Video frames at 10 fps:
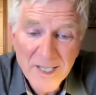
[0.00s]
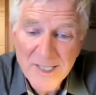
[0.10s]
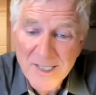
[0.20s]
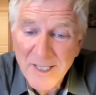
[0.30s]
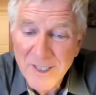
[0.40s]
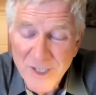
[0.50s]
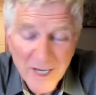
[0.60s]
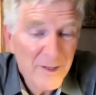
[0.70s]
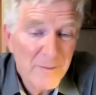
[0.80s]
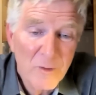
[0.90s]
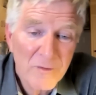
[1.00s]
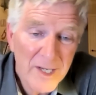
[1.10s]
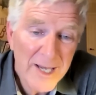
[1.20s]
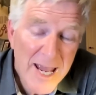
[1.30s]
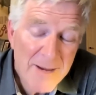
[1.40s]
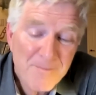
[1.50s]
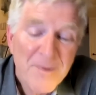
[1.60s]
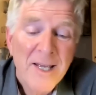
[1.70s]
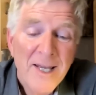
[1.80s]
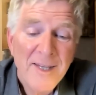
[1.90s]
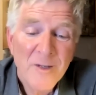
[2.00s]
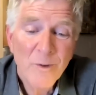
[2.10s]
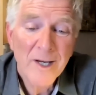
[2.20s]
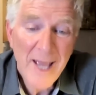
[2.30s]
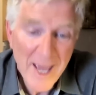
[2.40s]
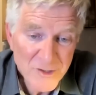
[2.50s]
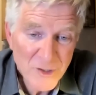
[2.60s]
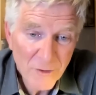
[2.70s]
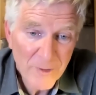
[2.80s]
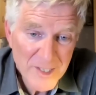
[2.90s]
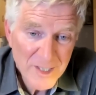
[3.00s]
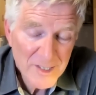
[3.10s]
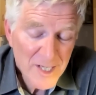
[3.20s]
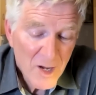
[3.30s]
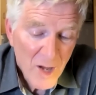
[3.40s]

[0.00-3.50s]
and he's going to shuttle them over to Gabe, and then we're going to answer your questions